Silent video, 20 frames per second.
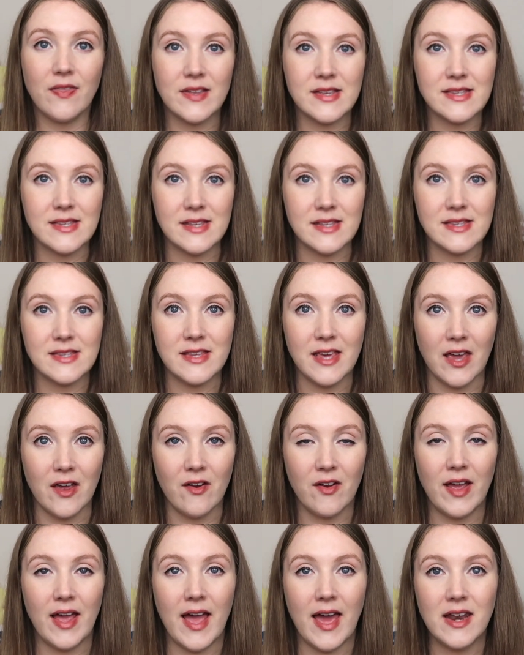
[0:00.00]
This is
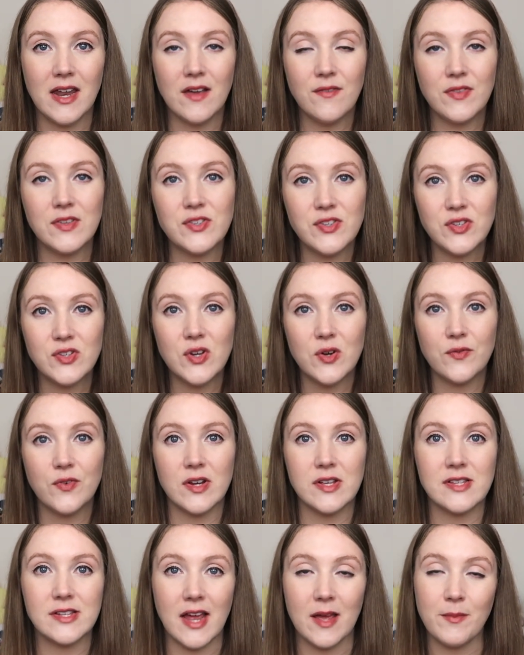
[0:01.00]
Sierra, and if this is your
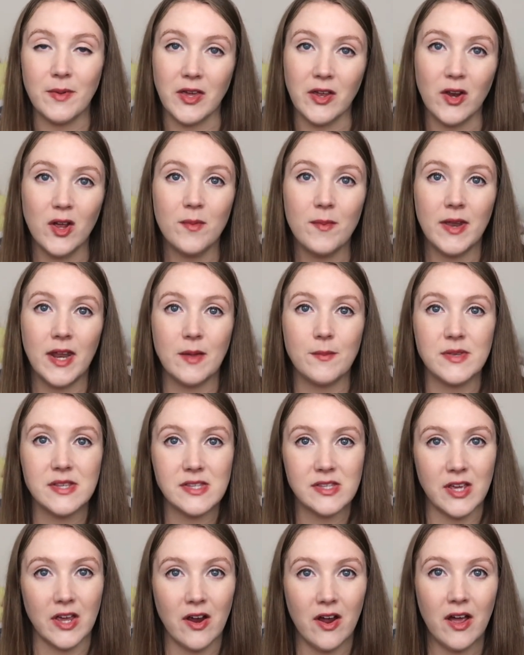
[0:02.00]
first time here, my name is
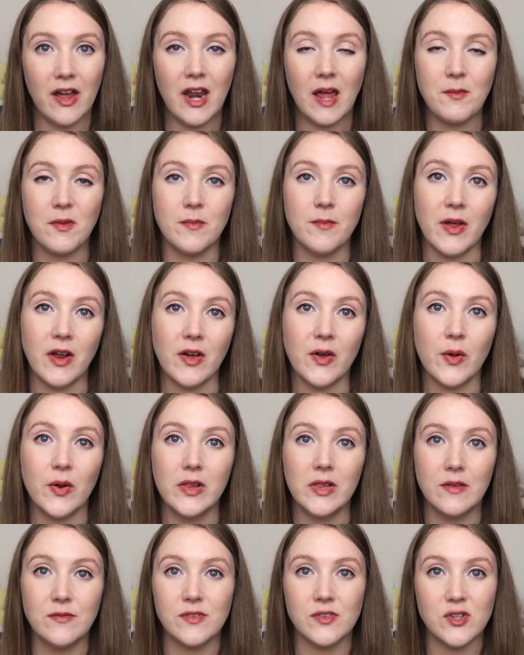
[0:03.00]
Sierra and I'm an
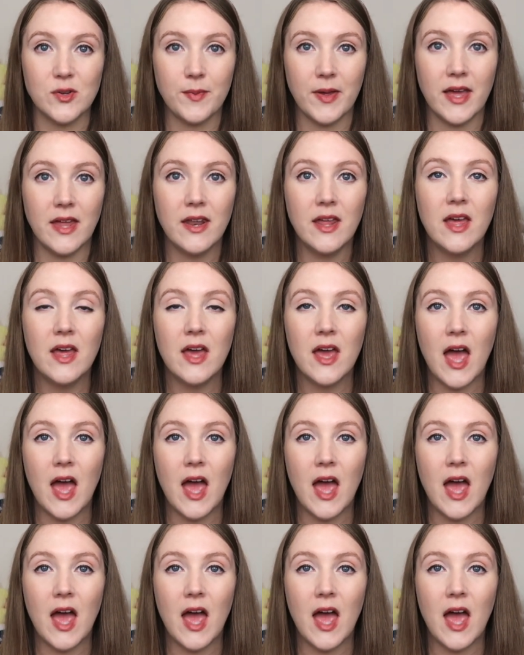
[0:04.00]
American who lives in Japan.